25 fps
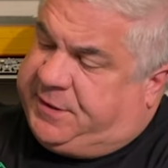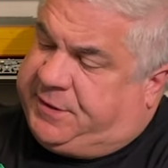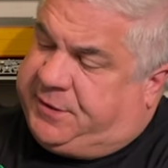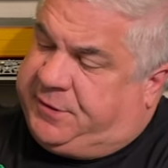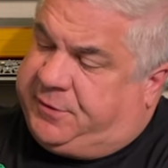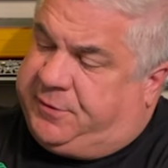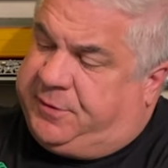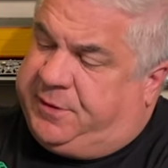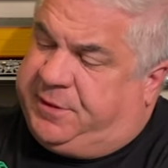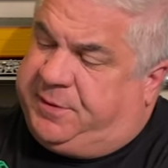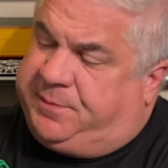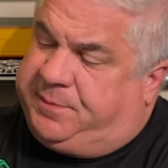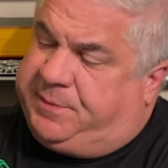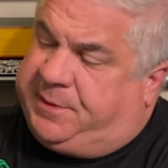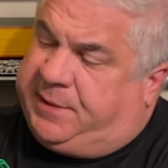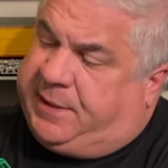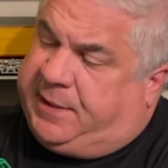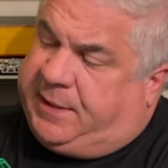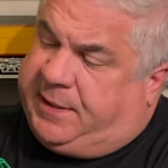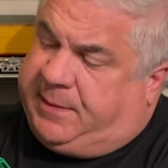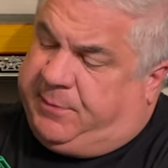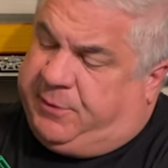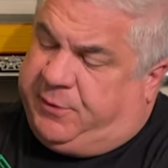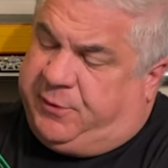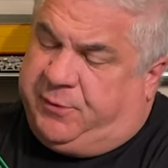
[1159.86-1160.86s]
crisp
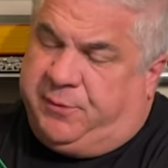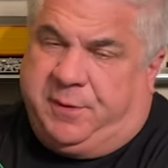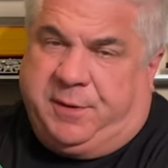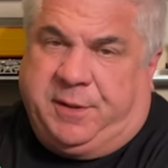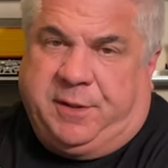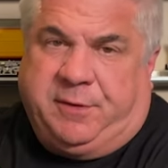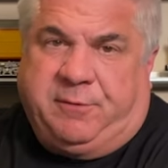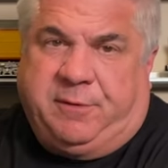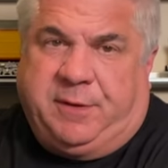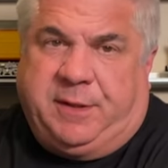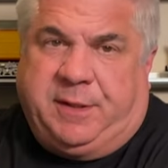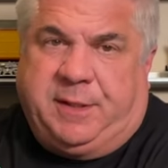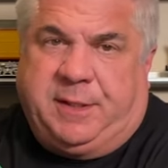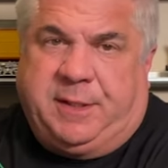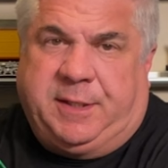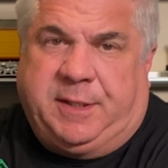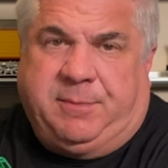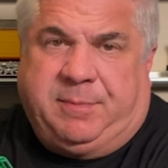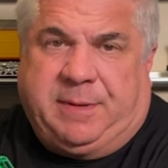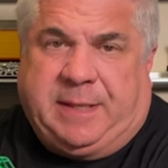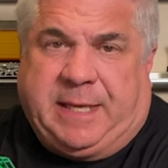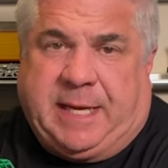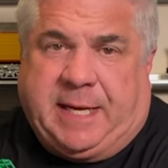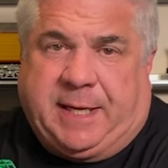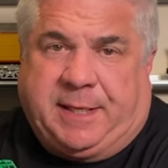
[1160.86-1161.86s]
line between the green and the
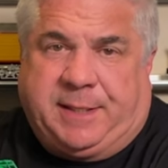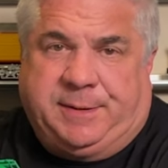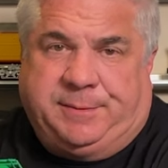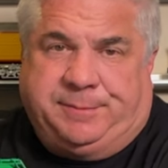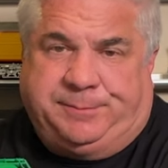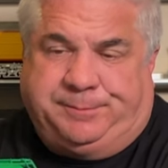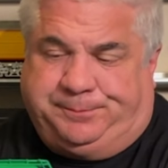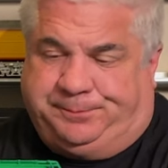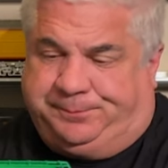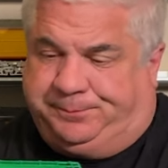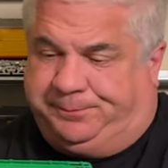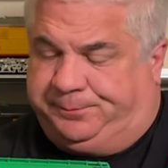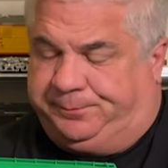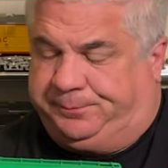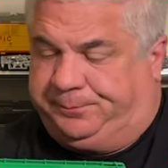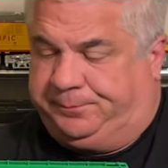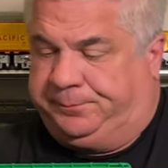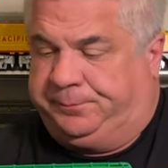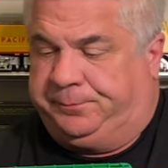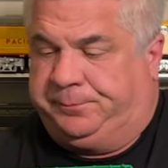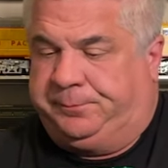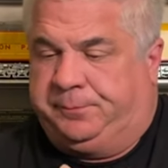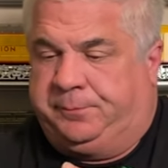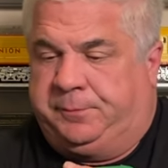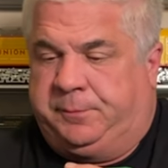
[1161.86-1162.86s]
black.
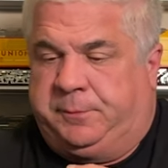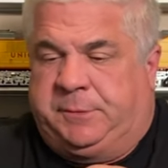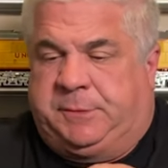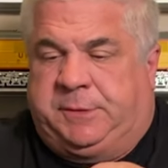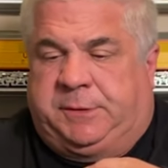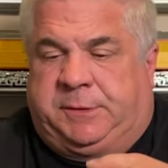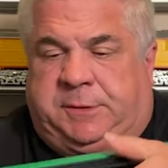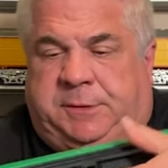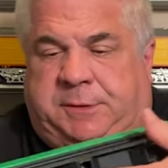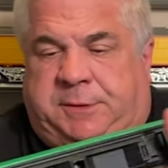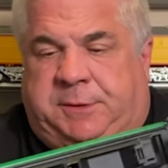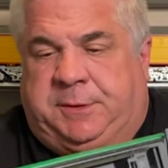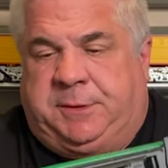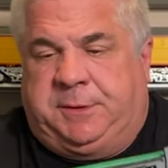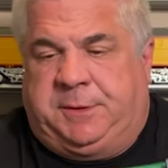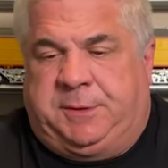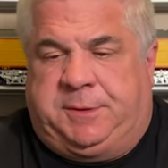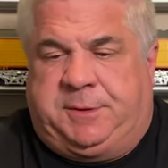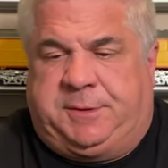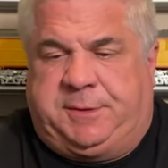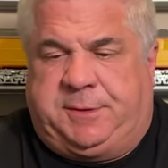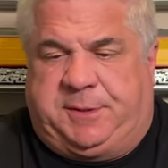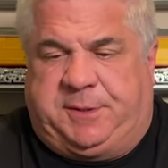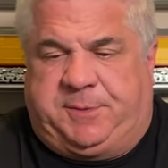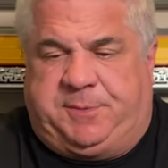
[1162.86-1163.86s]

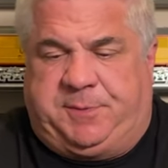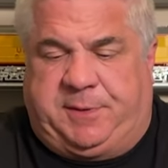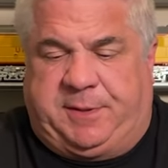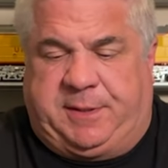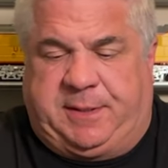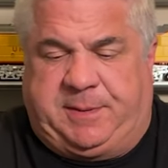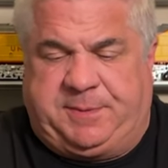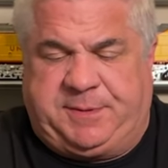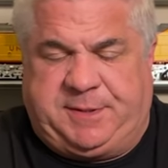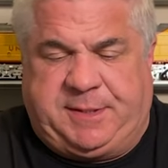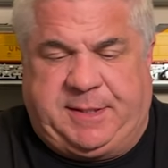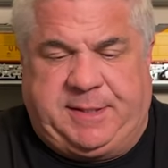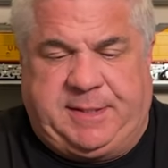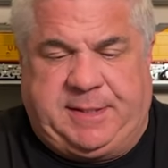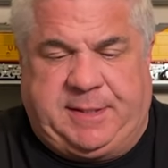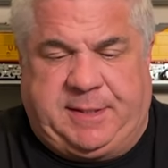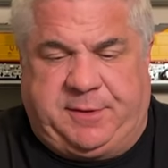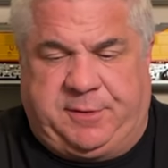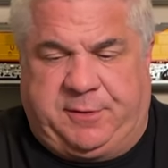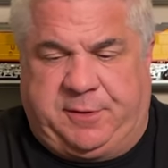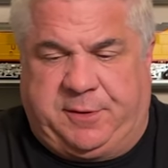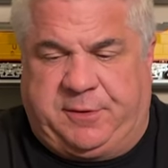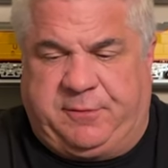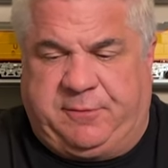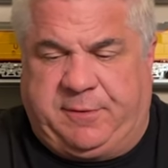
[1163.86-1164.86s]
So let's put it upside down
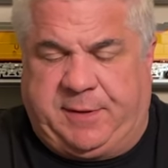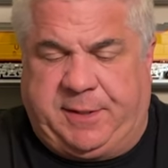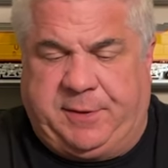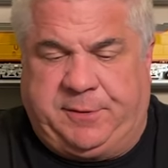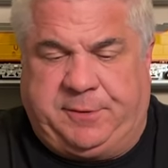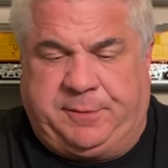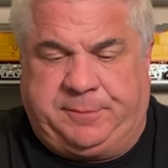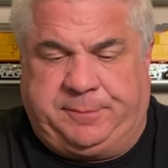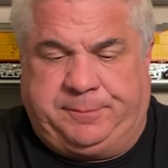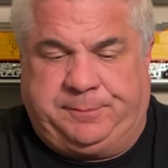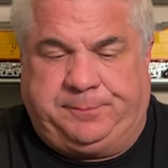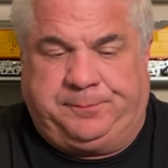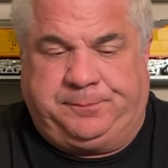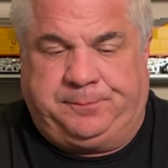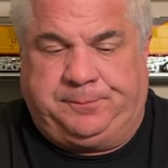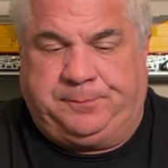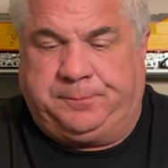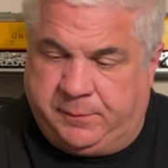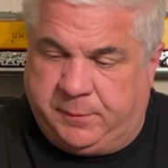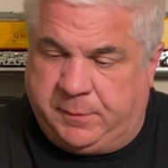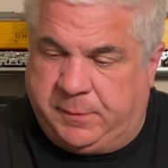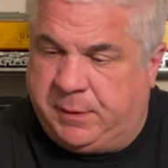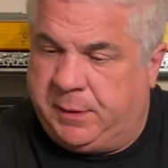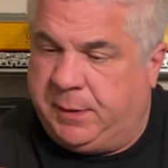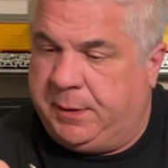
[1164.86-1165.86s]
in our cradle,
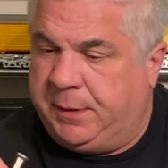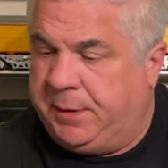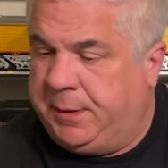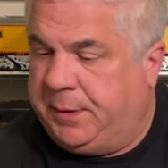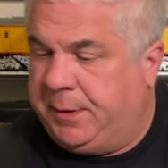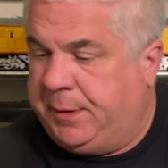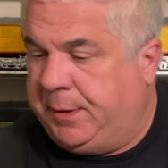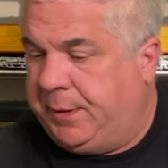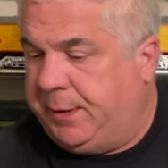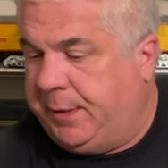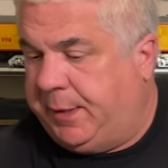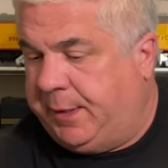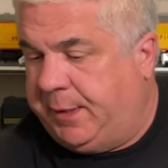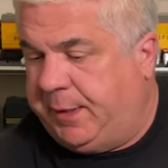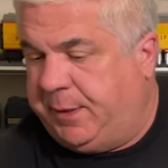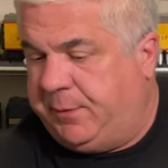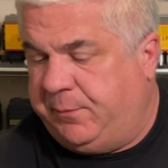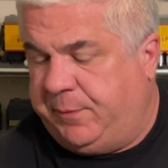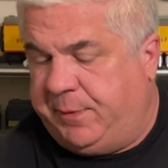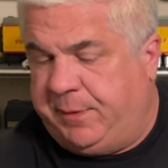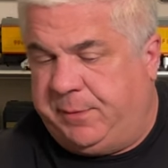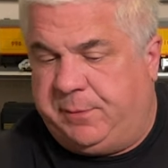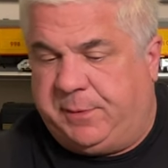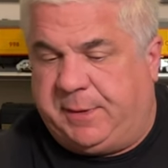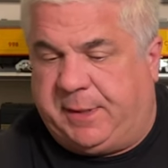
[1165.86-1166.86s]
and
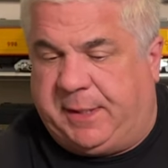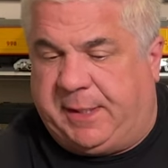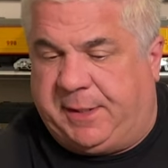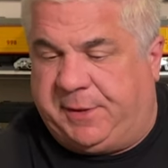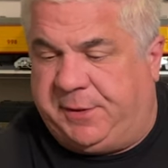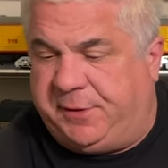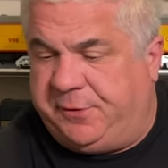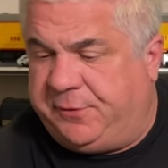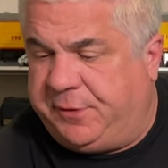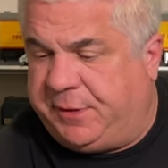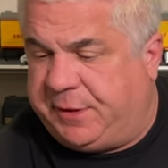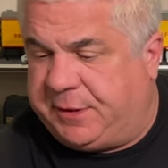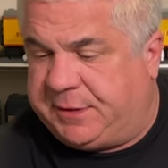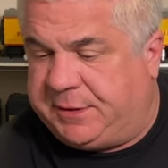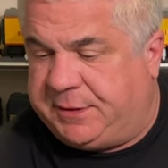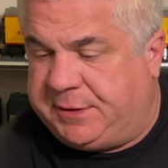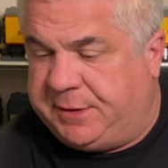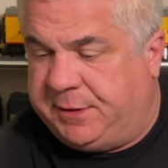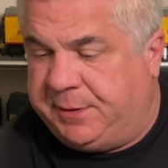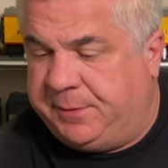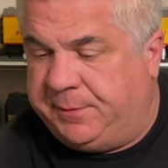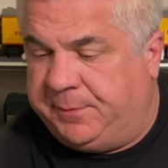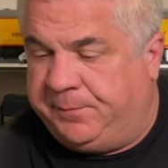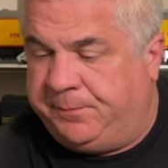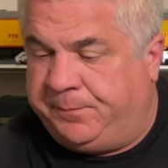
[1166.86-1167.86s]
we will add the trucks.
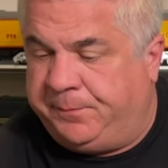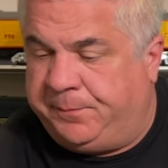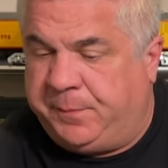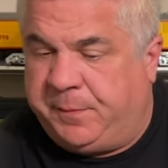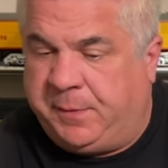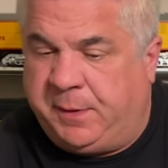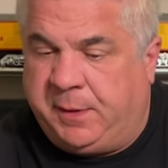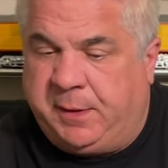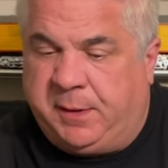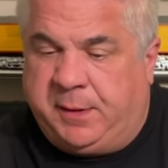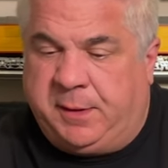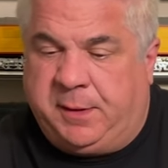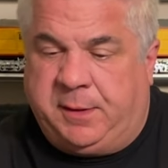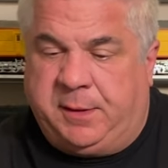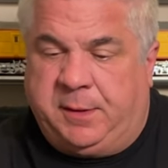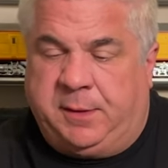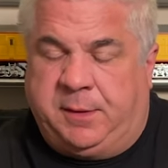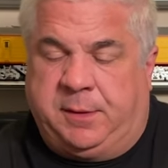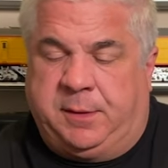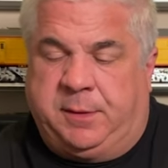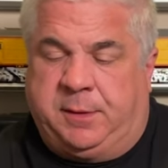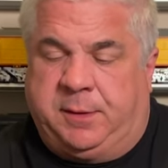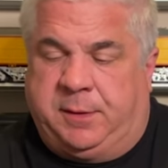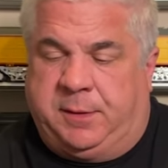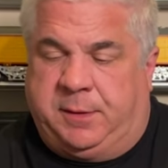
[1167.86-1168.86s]

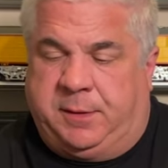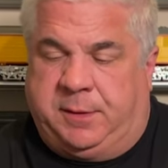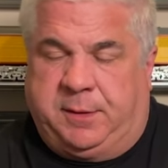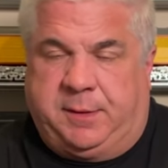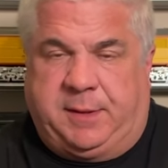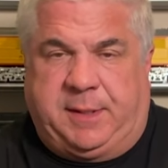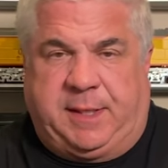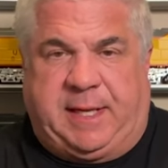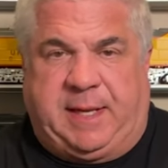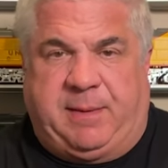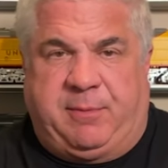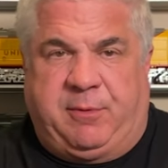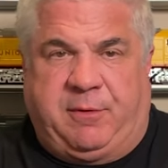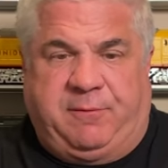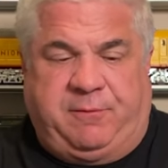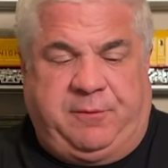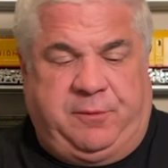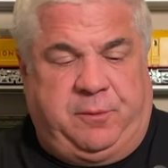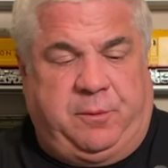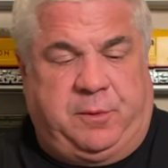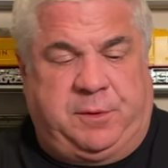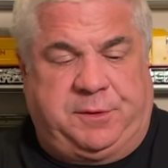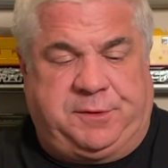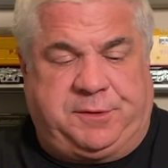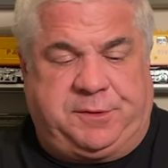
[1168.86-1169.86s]
They came off with
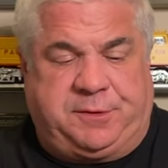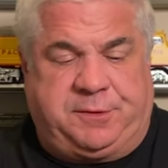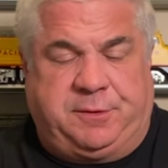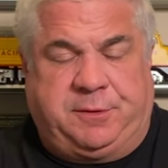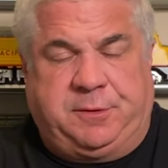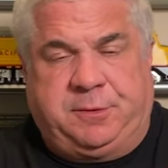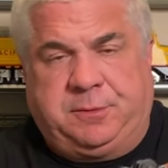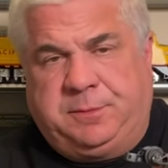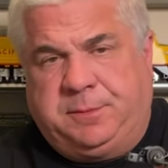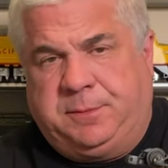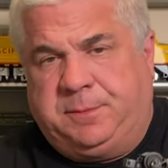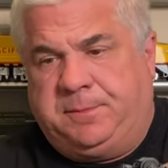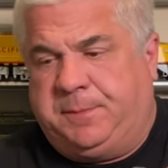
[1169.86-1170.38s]
one screw